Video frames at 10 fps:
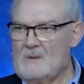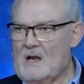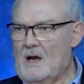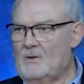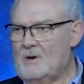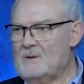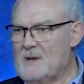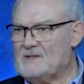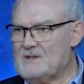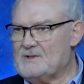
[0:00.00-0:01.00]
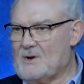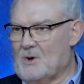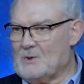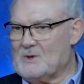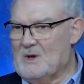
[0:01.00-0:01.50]
I wrote a message
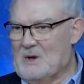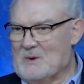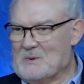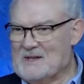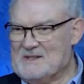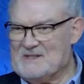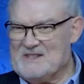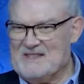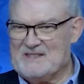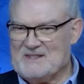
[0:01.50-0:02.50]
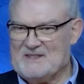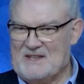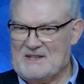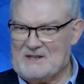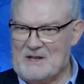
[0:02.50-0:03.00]
called what did Jesus
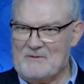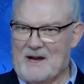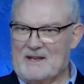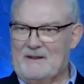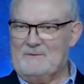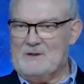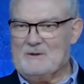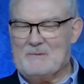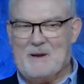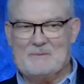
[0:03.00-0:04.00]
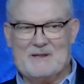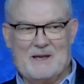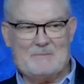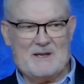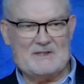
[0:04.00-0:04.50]
see in Levi? And you remember
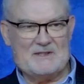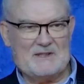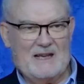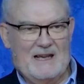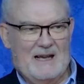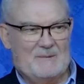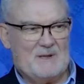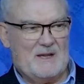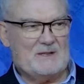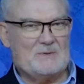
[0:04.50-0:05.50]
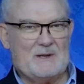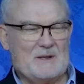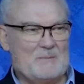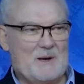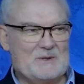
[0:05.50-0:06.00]
that message? I'm telling you, it's one of
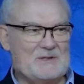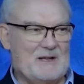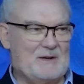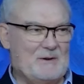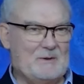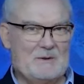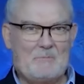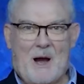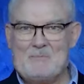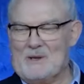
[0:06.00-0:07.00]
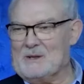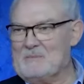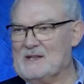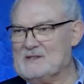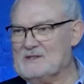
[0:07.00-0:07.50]
the most uh, popular
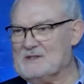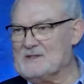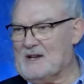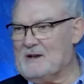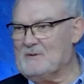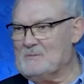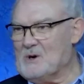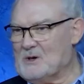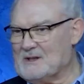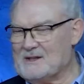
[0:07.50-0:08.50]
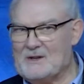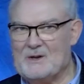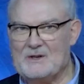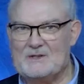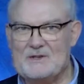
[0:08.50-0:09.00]
messages I ever brought. I
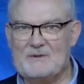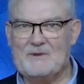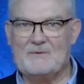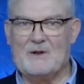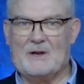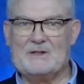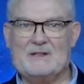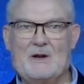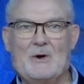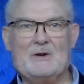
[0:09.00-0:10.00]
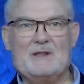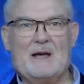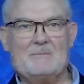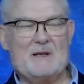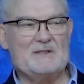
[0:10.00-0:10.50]
encourage you, if you've not heard
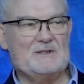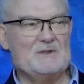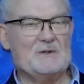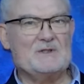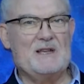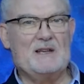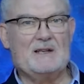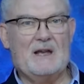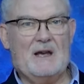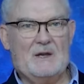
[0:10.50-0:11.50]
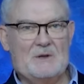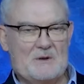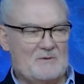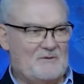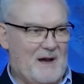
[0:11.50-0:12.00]
that message or seen it, you
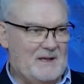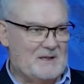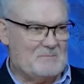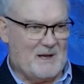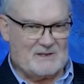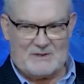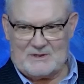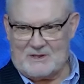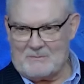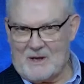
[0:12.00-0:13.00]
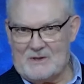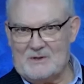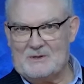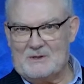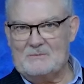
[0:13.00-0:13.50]
can find it by searching my
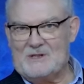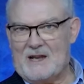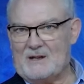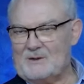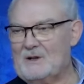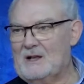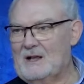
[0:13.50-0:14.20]
YouTube channel